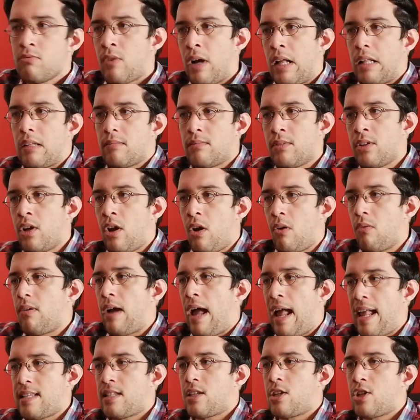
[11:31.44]
well, you know,
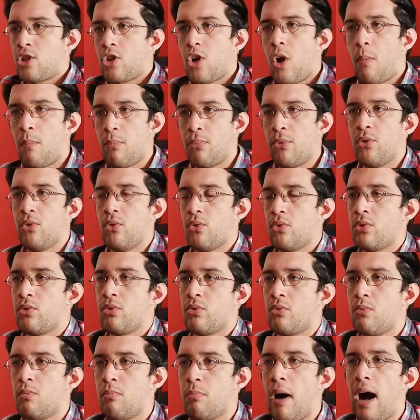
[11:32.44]
as a shop do to
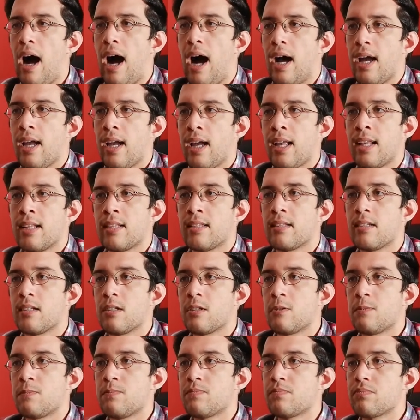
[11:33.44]
buy and
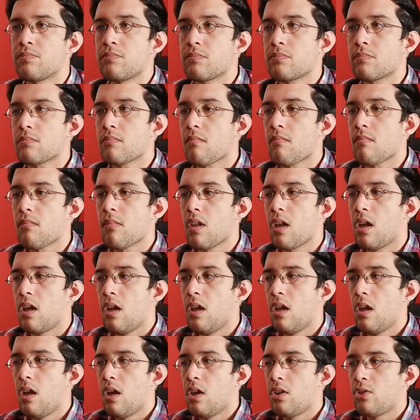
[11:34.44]
um,
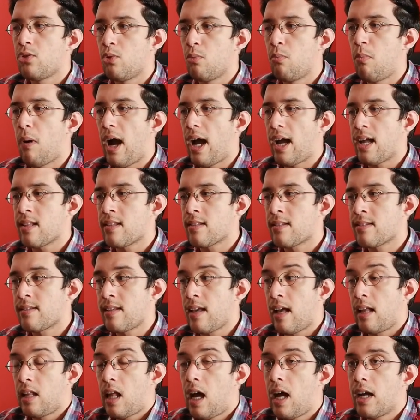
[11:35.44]
to buy and
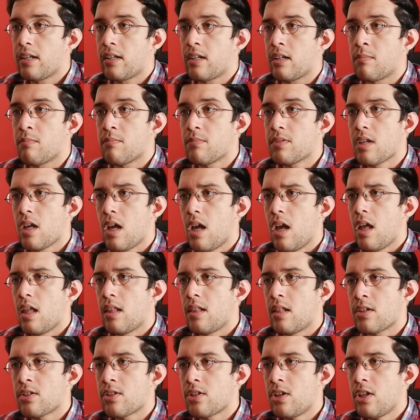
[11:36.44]
sell items.
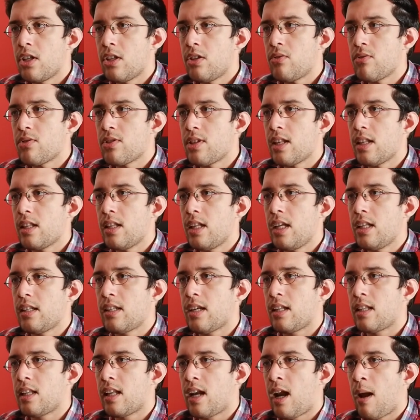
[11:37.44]
There's an interesting
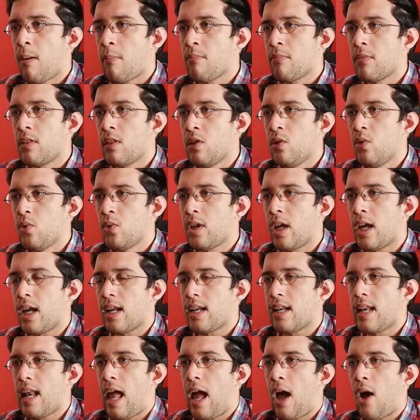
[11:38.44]
detail that I'm
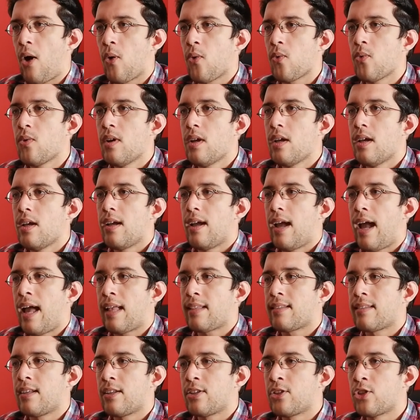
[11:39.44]
looking now
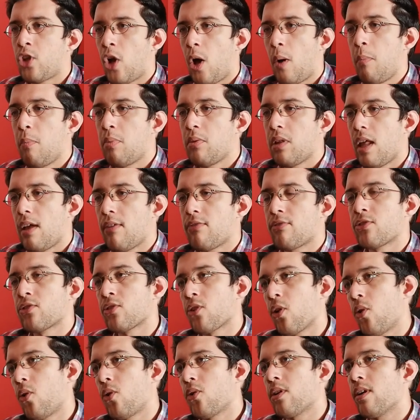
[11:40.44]
at the top left
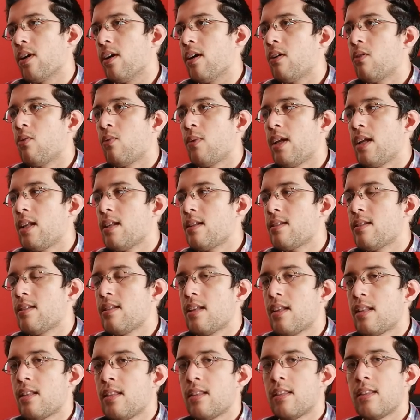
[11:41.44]
corner reads
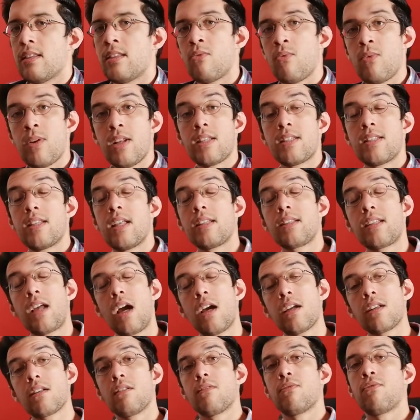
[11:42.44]
the, reads the
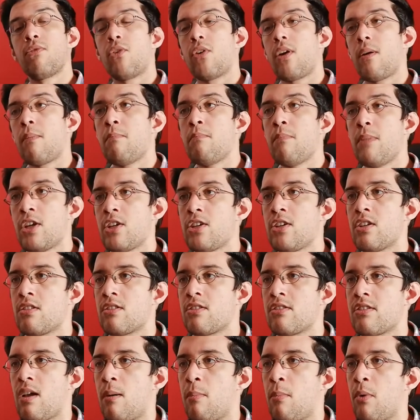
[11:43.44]
title for a mission
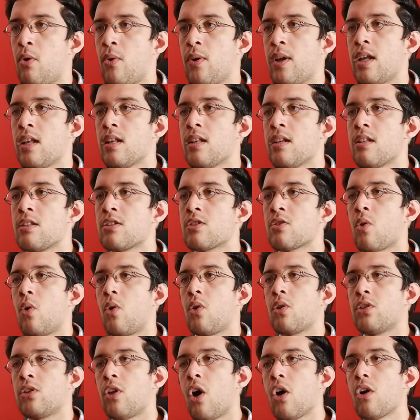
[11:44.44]
summary and it's
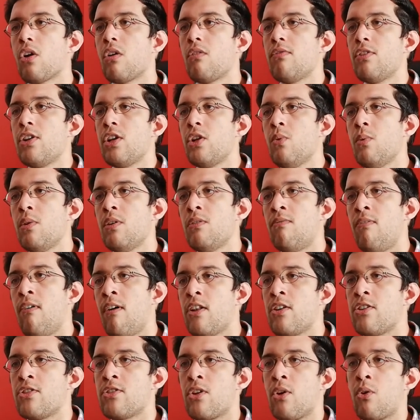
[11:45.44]
called Dawn of a New
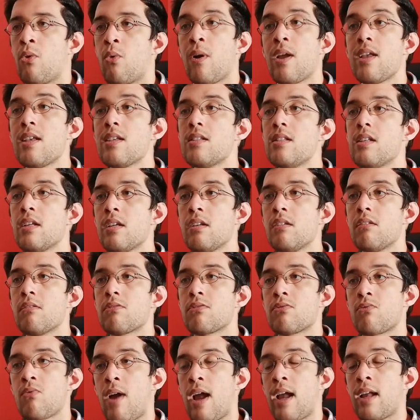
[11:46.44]
Adventure, raise the
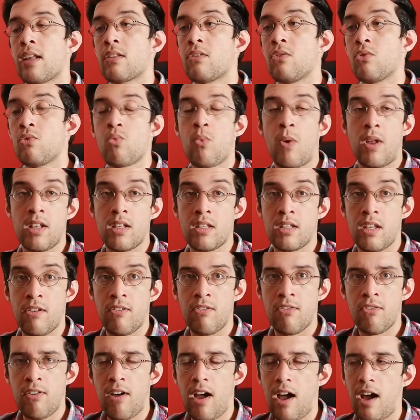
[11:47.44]
guild's rank to
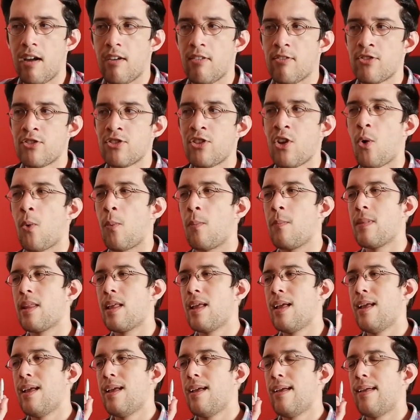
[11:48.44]
25. So
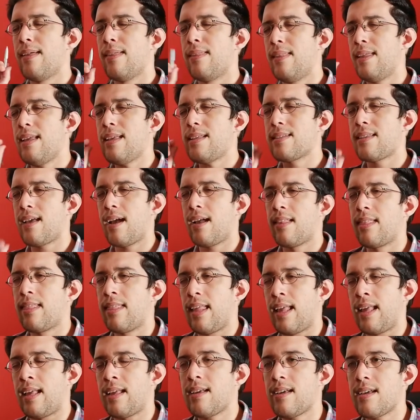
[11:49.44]
this I
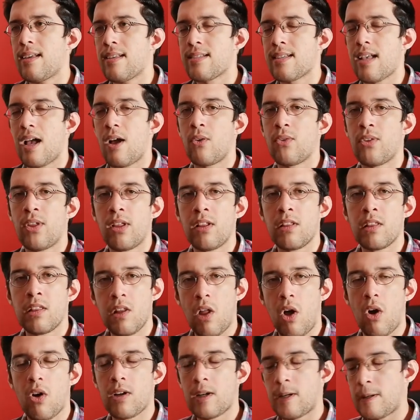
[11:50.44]
think is how they
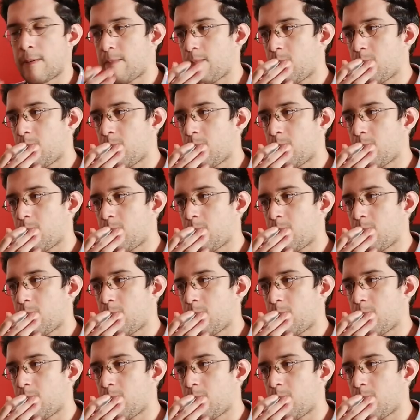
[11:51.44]
lock